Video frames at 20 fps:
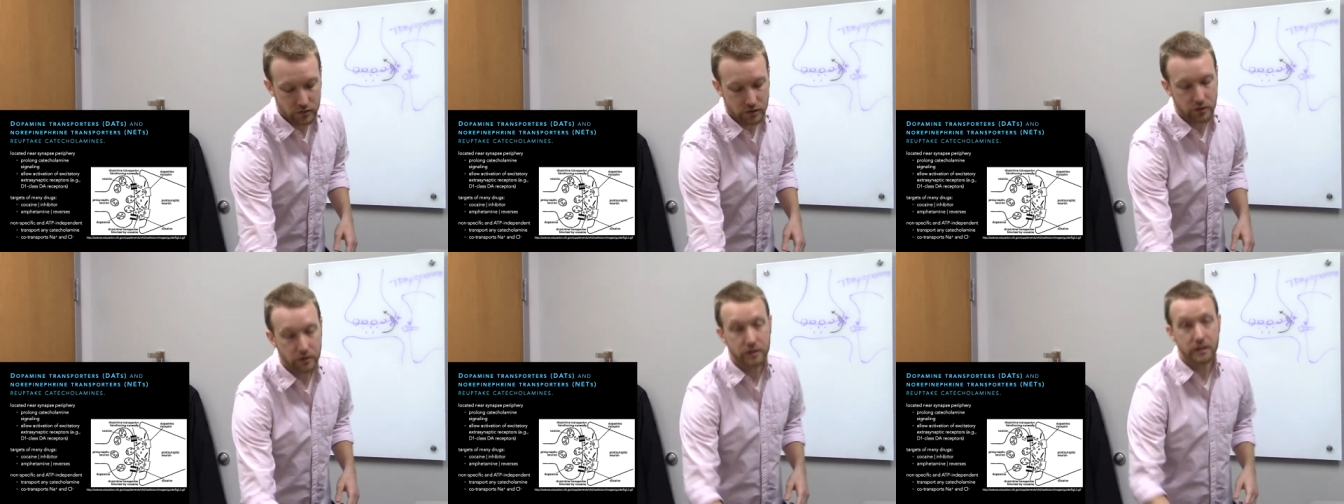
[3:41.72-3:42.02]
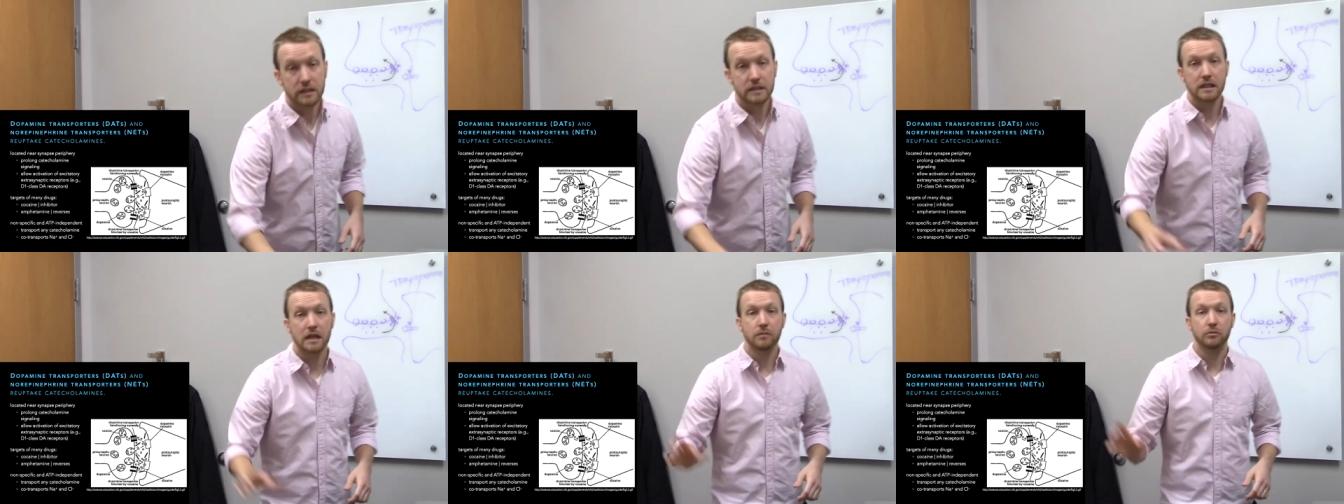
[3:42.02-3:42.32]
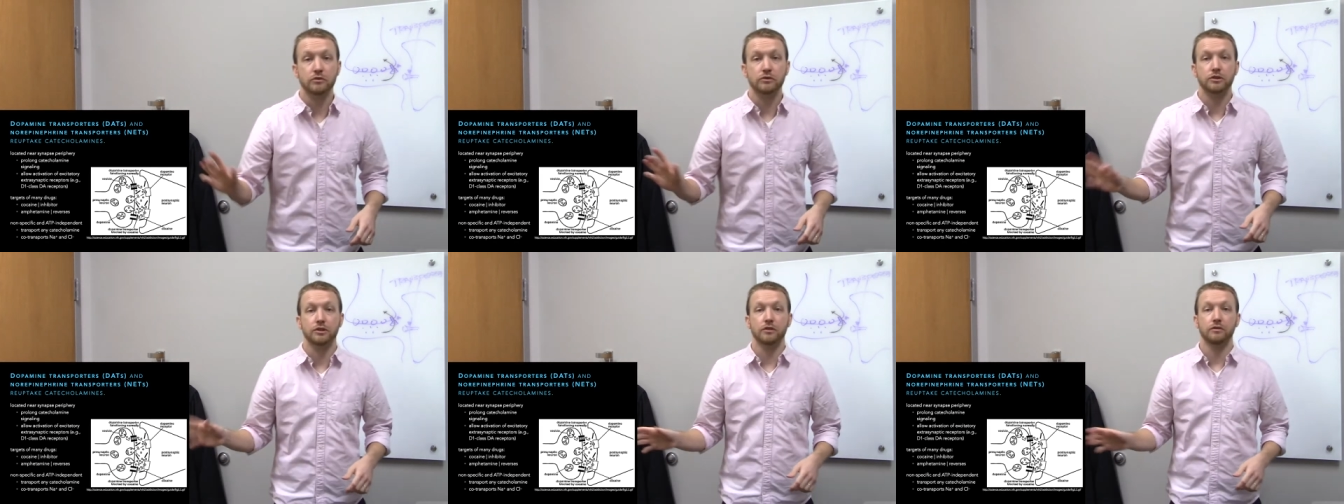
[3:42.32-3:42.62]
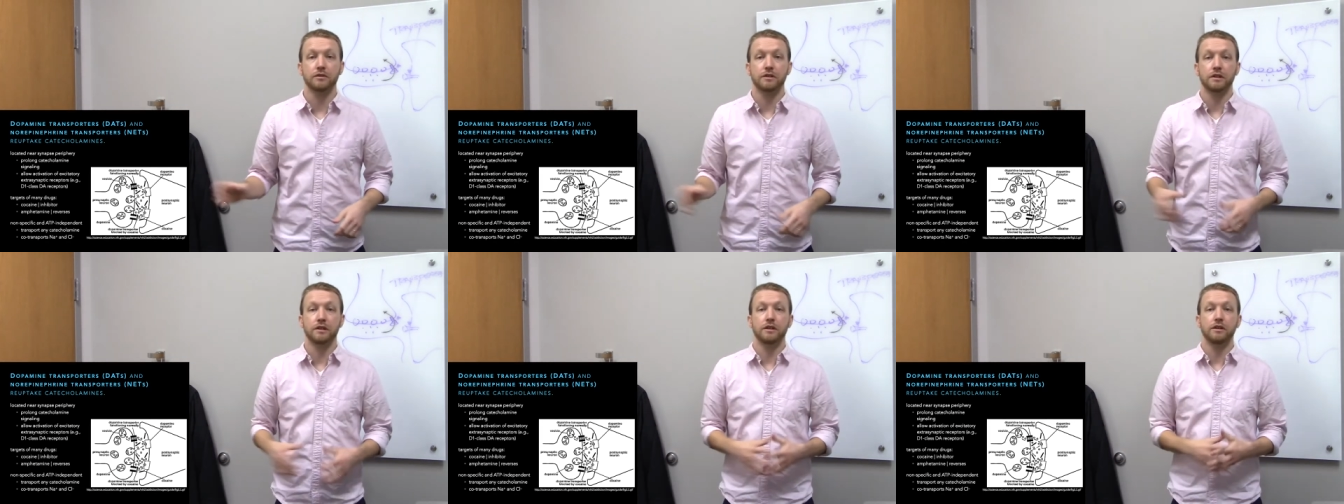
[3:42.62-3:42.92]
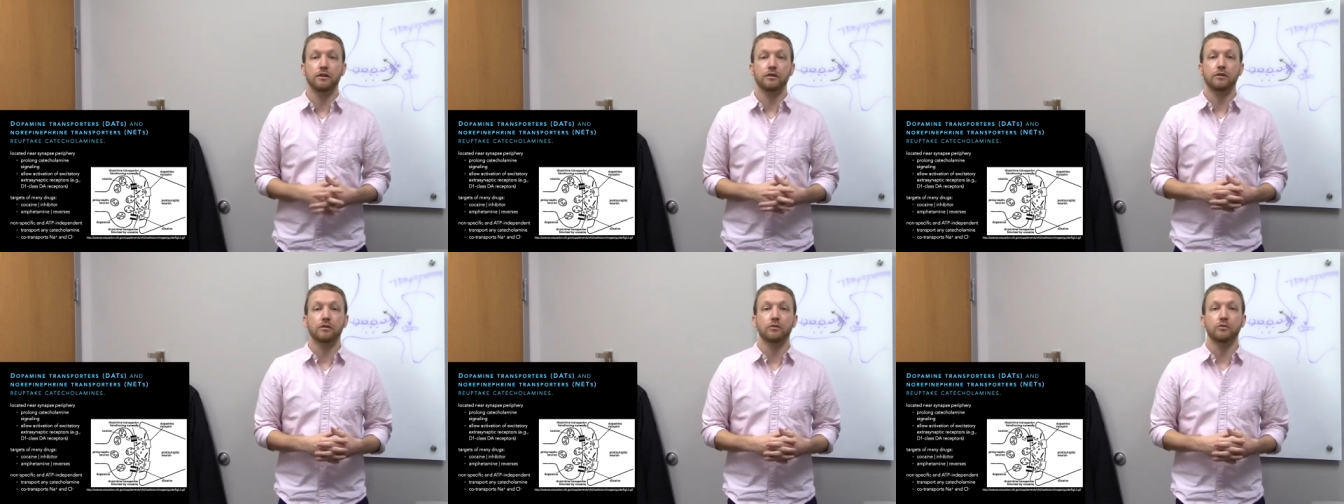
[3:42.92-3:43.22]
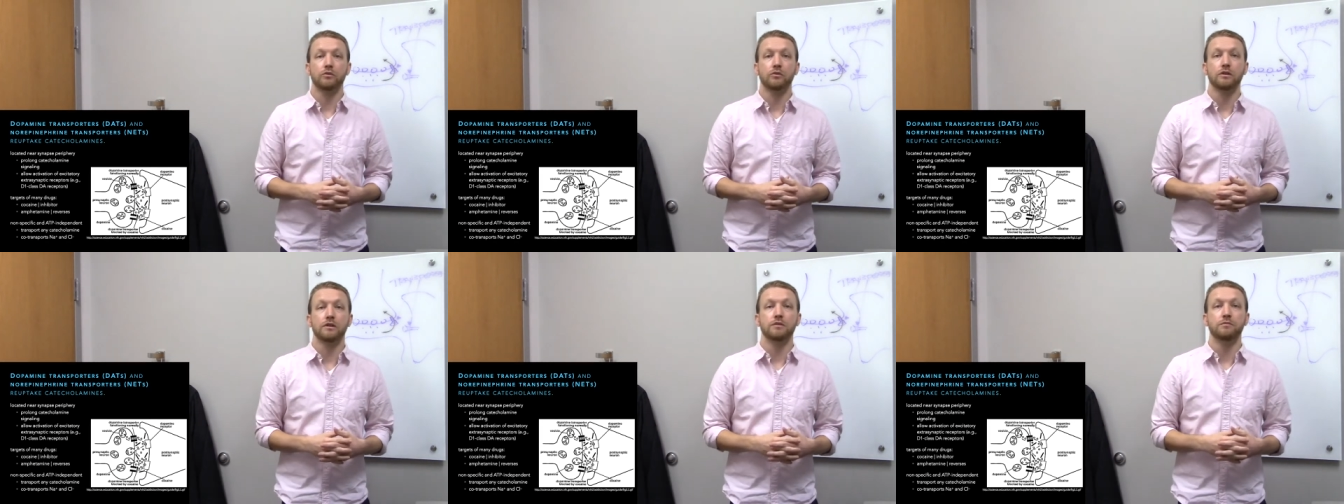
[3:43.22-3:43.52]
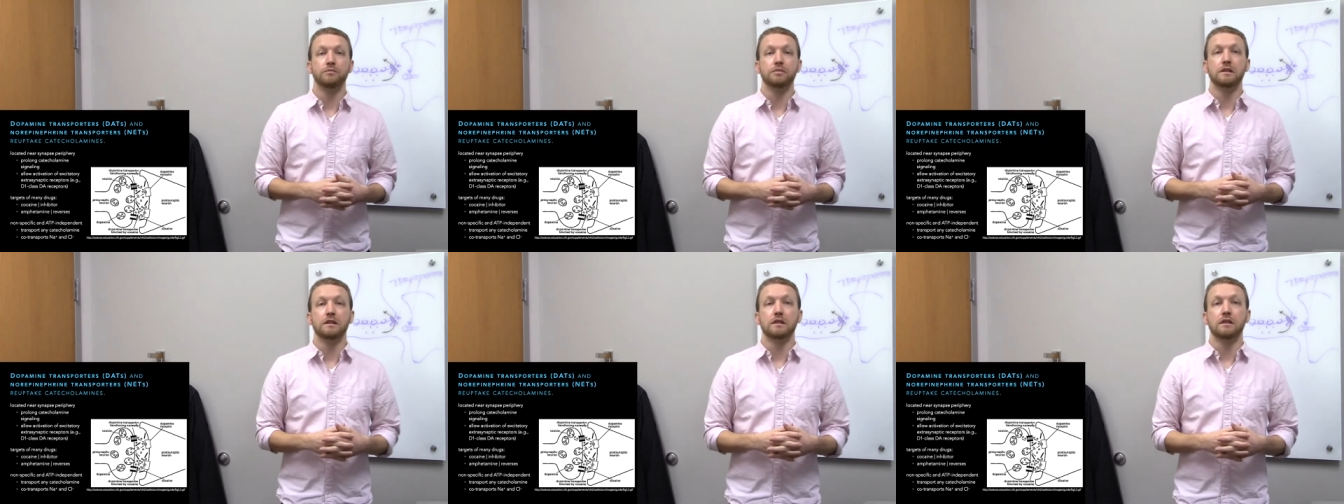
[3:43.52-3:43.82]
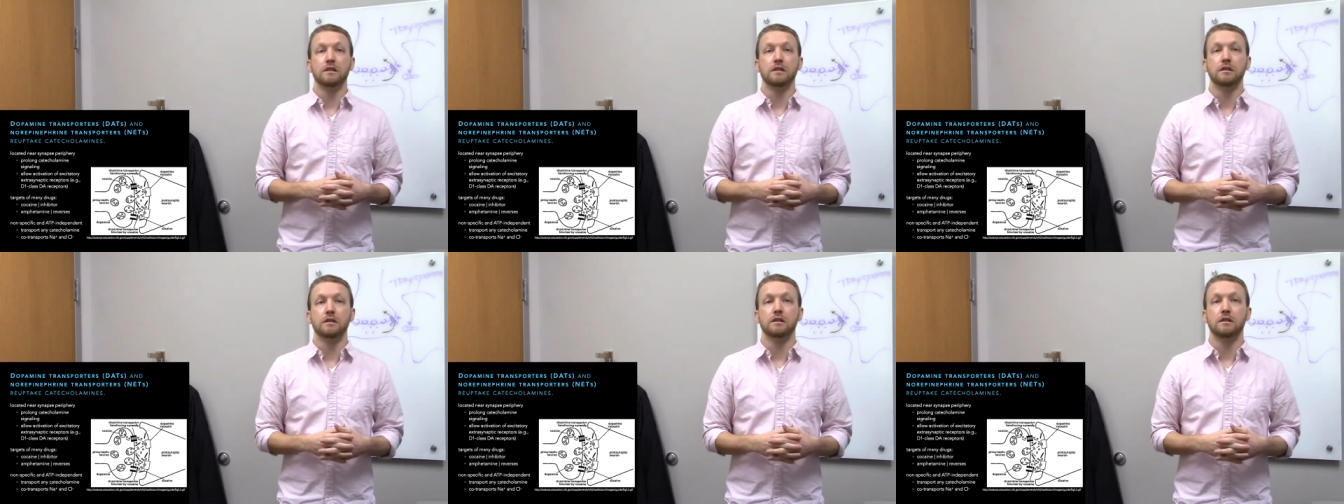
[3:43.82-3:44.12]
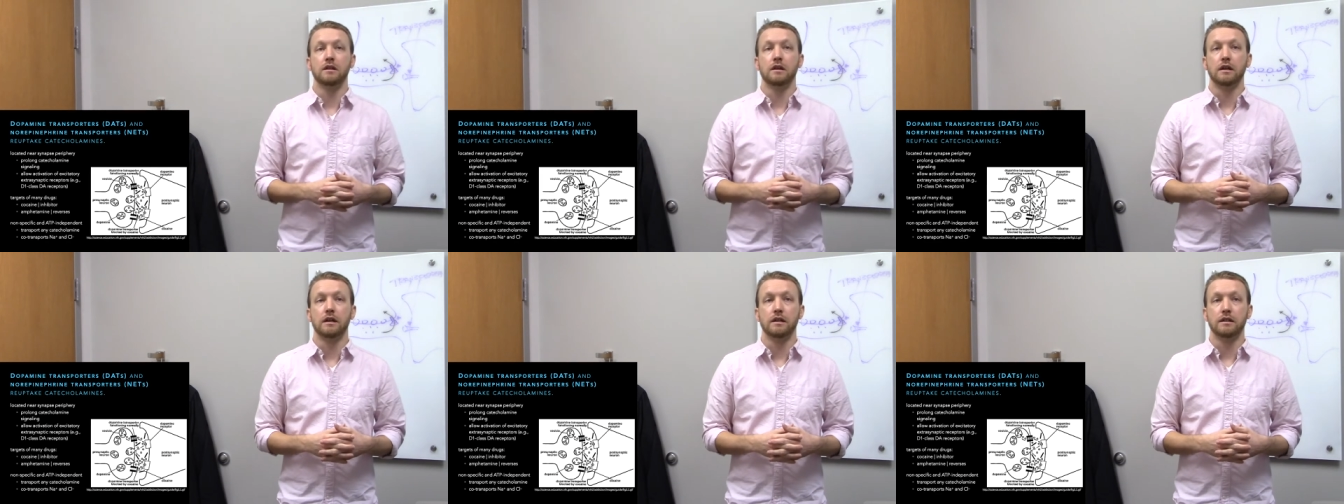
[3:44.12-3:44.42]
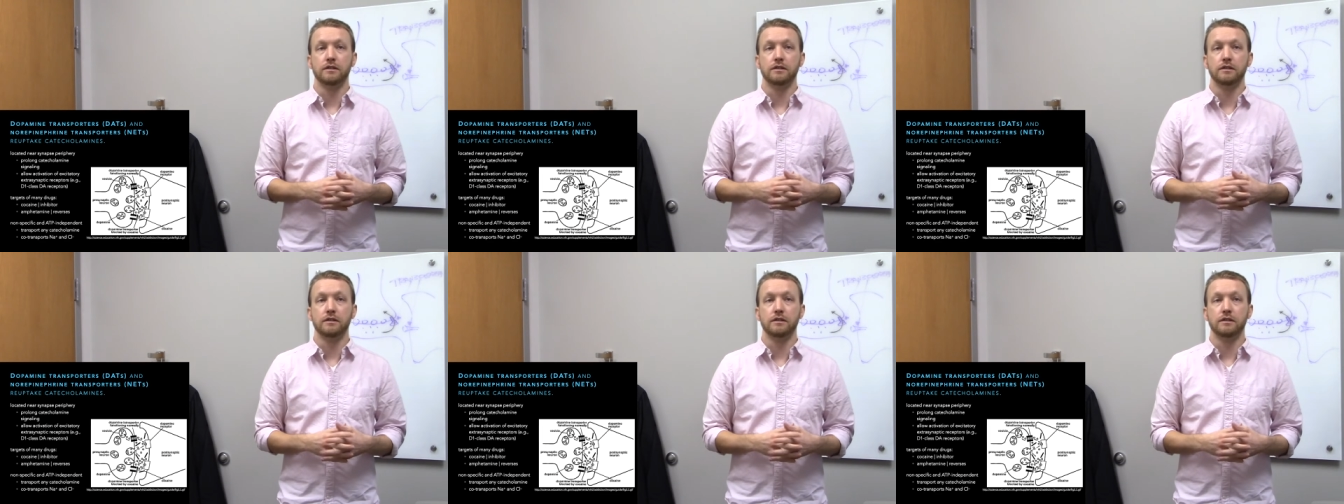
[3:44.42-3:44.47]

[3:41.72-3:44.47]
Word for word: so the examples shown here would be uh,